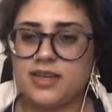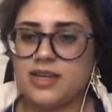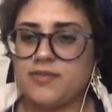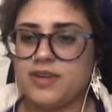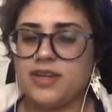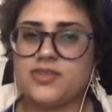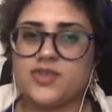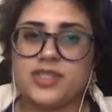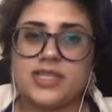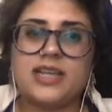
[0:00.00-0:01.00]
I'm very
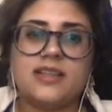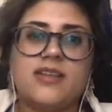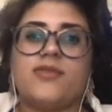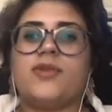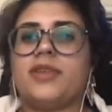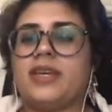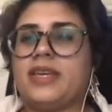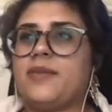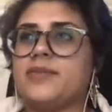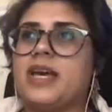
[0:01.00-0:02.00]
intrigued. I love roguelike
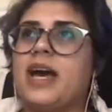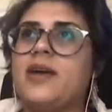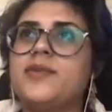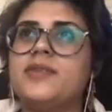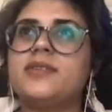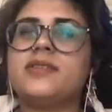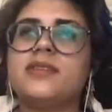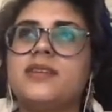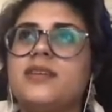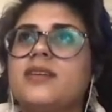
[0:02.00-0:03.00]
games. I was
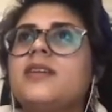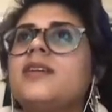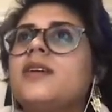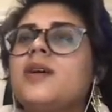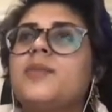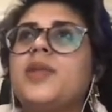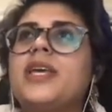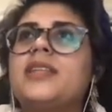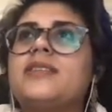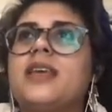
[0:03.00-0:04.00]

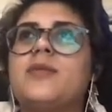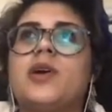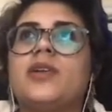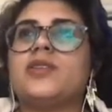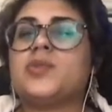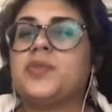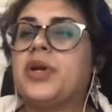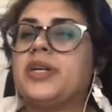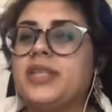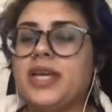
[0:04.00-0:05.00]
playing this game called
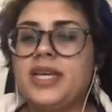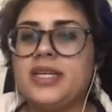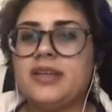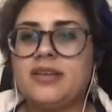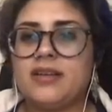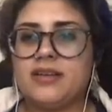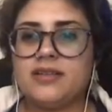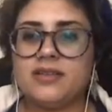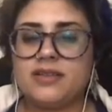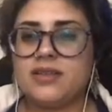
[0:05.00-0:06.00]
Sparklight
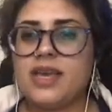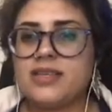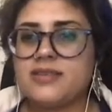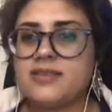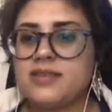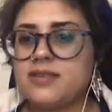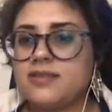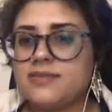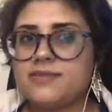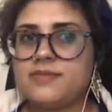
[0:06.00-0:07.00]
last
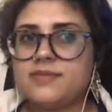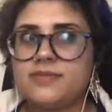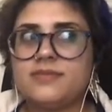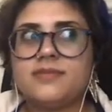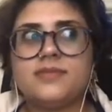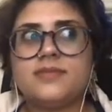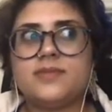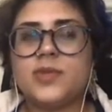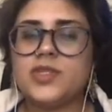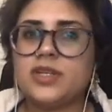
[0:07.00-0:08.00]

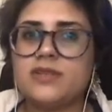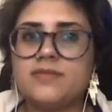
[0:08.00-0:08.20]
winter.